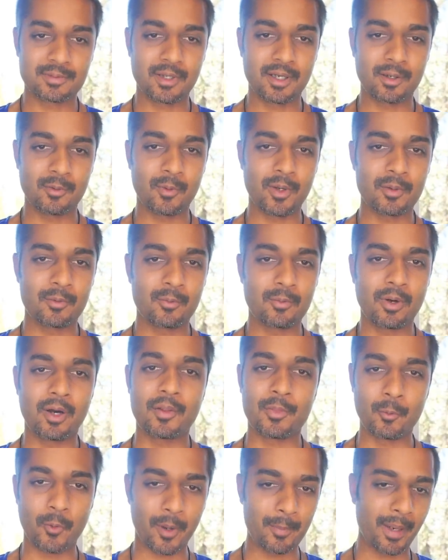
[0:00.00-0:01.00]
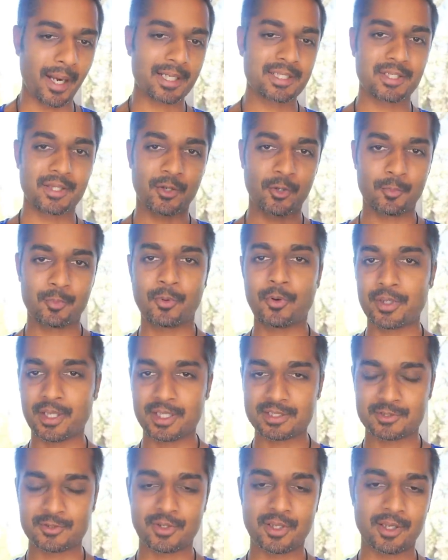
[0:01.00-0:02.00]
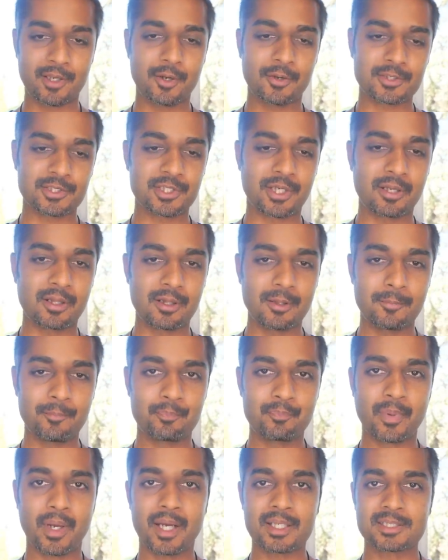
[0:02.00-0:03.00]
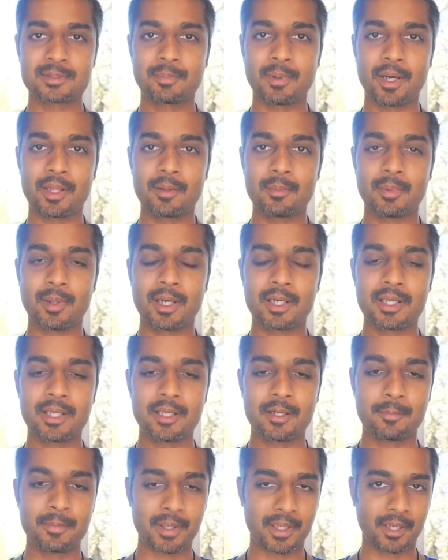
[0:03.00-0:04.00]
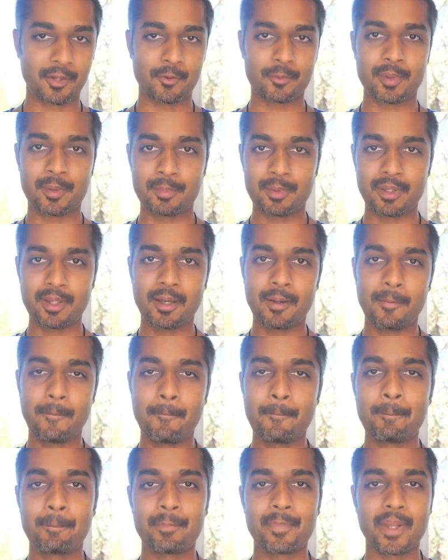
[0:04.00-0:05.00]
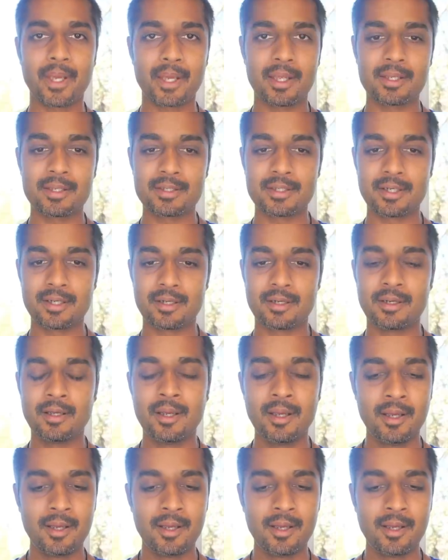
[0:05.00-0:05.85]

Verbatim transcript: Uh, went, on the way back to the airport yesterday, our shuttle passed by the Bahia to pick other people up, and uh,